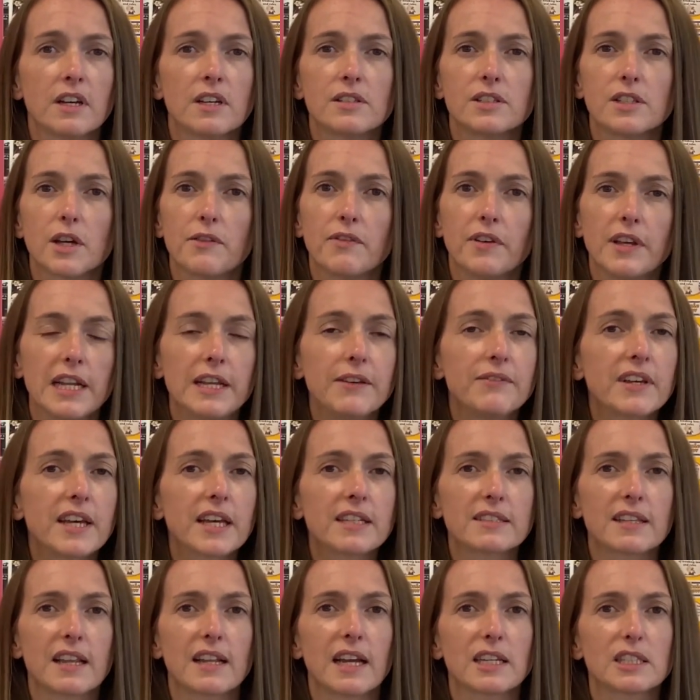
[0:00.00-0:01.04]
So if you're leaving
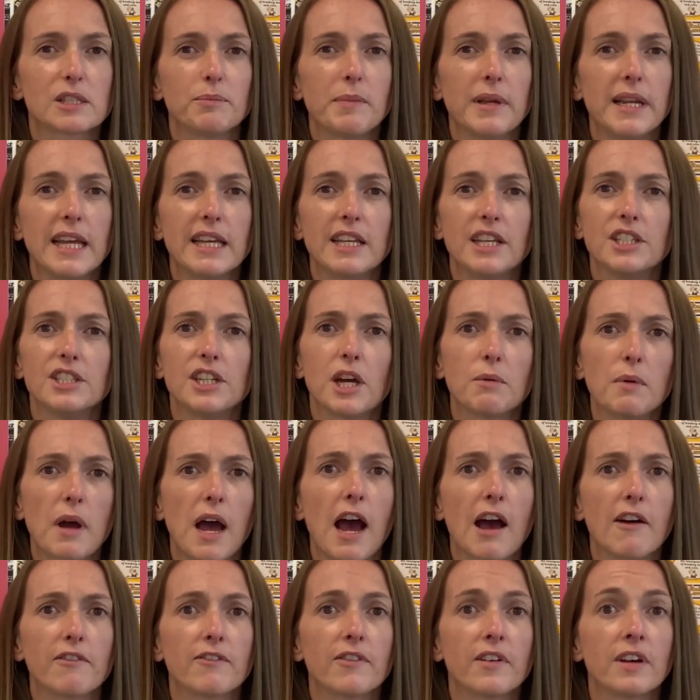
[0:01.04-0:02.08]
it to the last minute, you don't
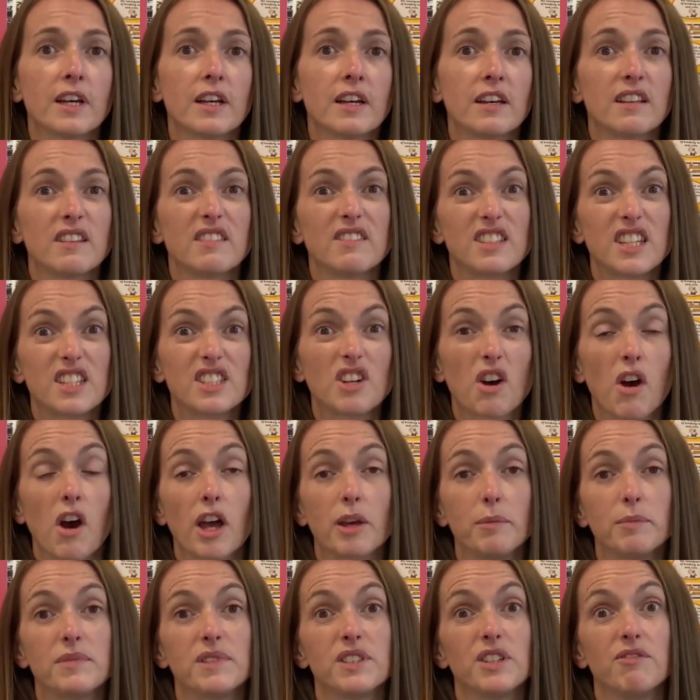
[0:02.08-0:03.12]
have the
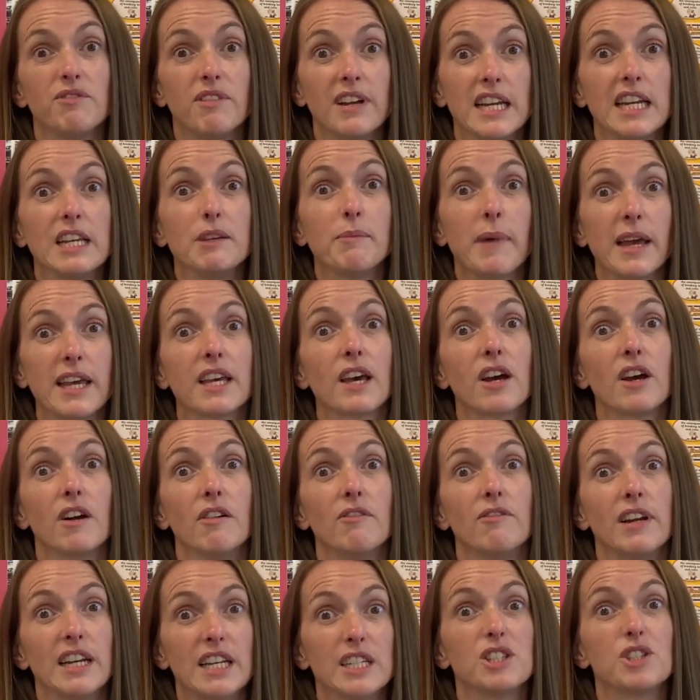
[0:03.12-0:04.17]
time to really make a
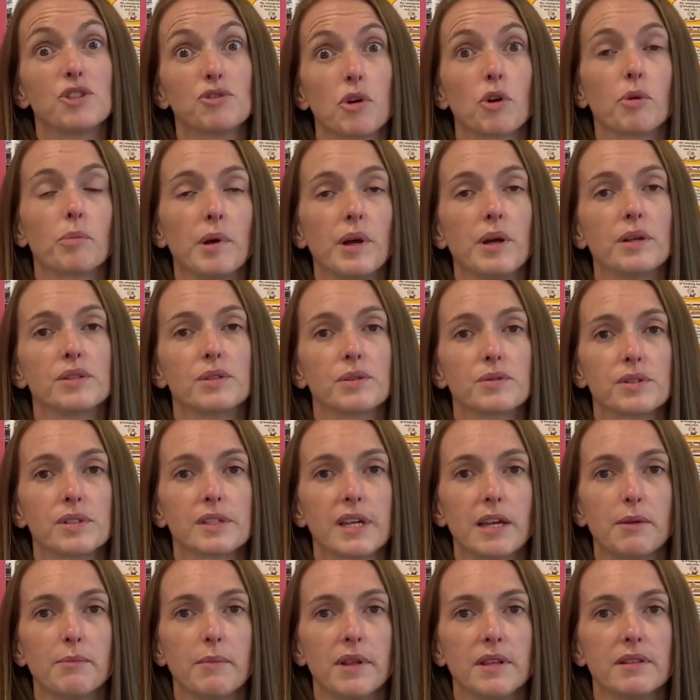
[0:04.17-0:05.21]
really strong personal
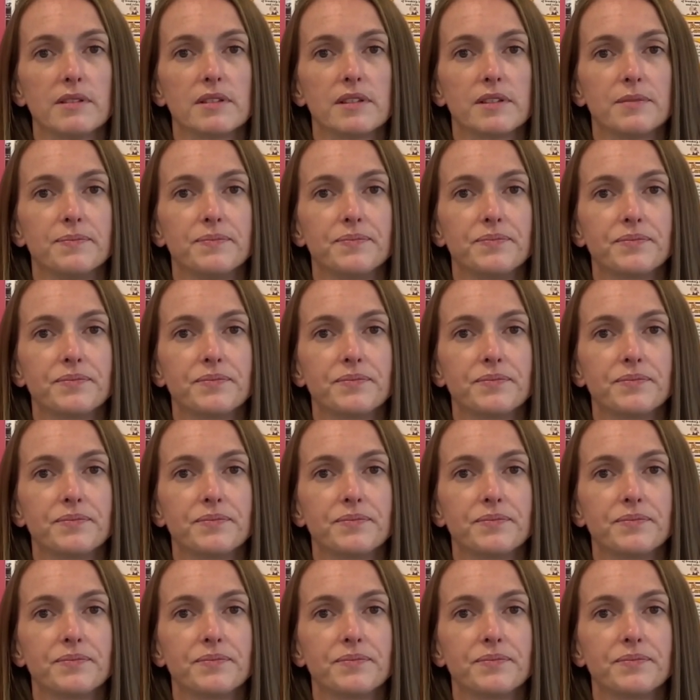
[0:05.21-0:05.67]
statement.